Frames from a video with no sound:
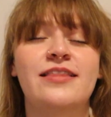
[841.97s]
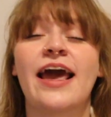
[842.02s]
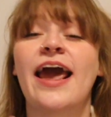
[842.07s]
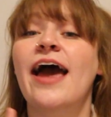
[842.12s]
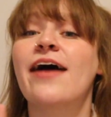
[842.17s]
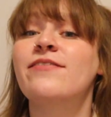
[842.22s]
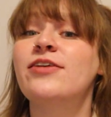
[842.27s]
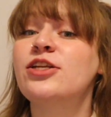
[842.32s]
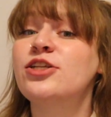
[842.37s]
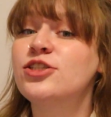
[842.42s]
They
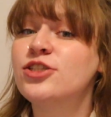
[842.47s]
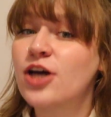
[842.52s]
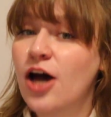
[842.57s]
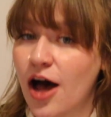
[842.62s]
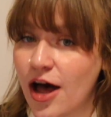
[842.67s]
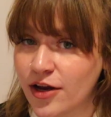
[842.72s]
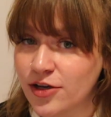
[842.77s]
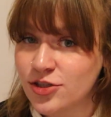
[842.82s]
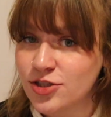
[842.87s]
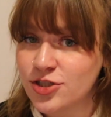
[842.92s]
haven't
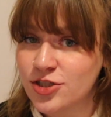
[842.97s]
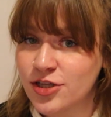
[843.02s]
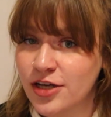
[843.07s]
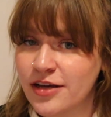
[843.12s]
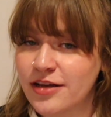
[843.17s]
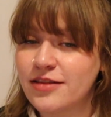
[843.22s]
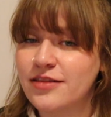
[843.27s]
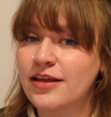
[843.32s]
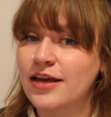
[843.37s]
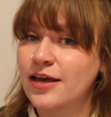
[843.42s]
touched
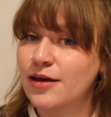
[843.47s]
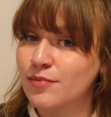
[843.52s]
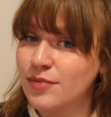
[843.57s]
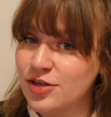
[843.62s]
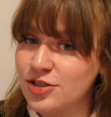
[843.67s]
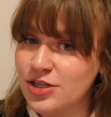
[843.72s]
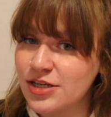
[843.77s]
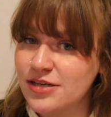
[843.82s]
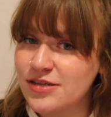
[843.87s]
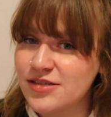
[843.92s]
the
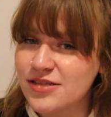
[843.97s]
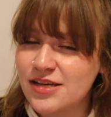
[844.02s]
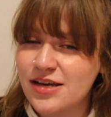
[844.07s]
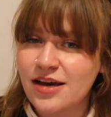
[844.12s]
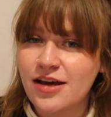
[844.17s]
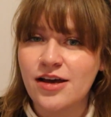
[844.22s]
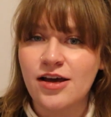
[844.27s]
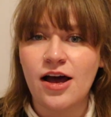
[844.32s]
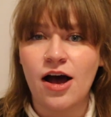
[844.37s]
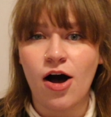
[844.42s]
images,
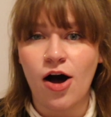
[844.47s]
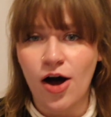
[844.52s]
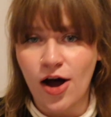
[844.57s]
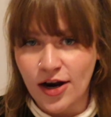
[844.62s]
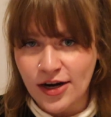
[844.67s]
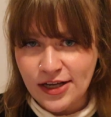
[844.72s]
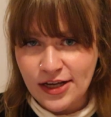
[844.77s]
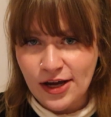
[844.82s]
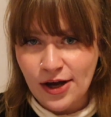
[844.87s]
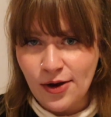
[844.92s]

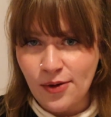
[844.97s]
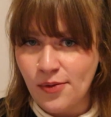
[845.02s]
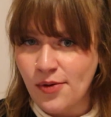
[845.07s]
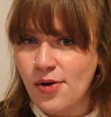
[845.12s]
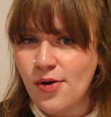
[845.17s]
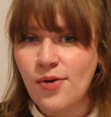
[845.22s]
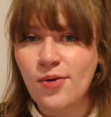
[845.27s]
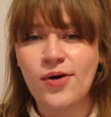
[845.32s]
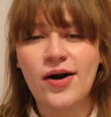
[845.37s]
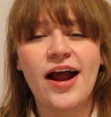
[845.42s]
audio,
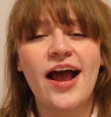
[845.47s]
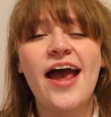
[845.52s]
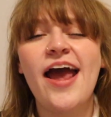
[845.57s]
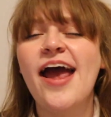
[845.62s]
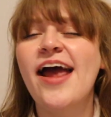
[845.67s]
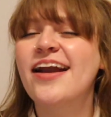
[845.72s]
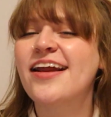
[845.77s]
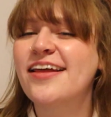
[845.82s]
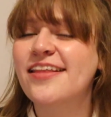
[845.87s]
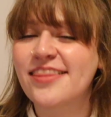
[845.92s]
or
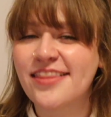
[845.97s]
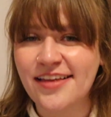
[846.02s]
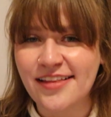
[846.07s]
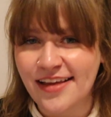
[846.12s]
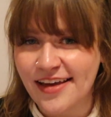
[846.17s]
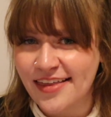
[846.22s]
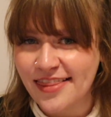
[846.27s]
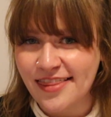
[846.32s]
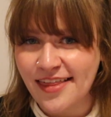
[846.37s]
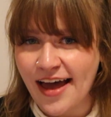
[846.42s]
anything
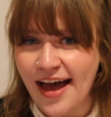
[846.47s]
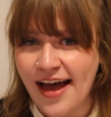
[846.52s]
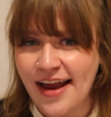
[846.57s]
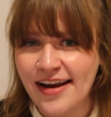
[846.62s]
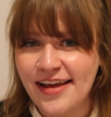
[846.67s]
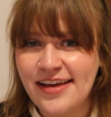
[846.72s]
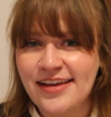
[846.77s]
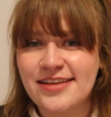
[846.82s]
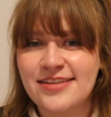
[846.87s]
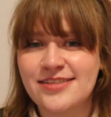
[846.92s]
like
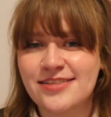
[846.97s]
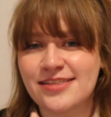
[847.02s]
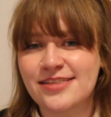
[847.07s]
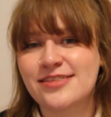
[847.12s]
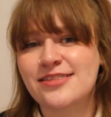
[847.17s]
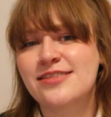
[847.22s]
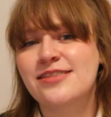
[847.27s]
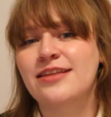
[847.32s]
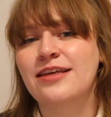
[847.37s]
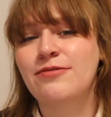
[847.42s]
that
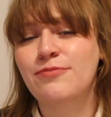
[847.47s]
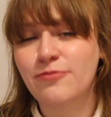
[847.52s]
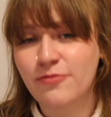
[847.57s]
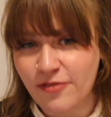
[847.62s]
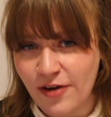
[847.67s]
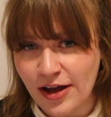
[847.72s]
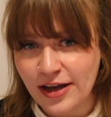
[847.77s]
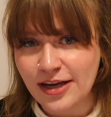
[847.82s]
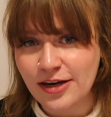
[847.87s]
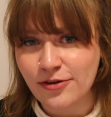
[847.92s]
since the
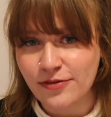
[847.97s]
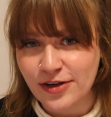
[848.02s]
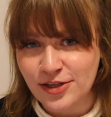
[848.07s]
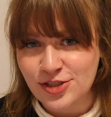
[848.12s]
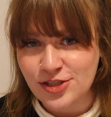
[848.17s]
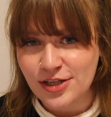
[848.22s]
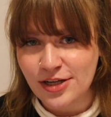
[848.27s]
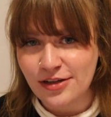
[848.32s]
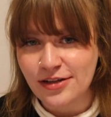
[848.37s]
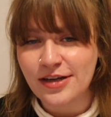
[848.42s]
fucking
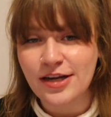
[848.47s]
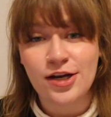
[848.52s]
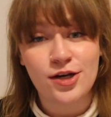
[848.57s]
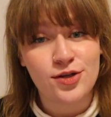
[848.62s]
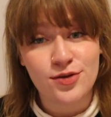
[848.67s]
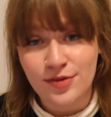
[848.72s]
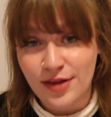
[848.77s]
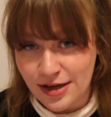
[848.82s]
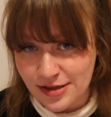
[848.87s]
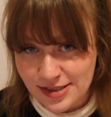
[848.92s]
original in
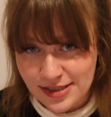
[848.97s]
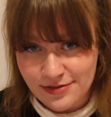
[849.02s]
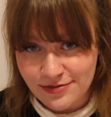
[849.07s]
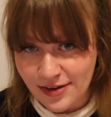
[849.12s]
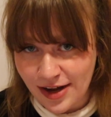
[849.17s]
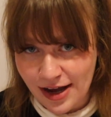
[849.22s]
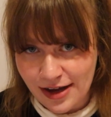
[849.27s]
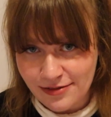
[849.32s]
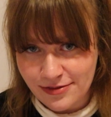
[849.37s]
2005.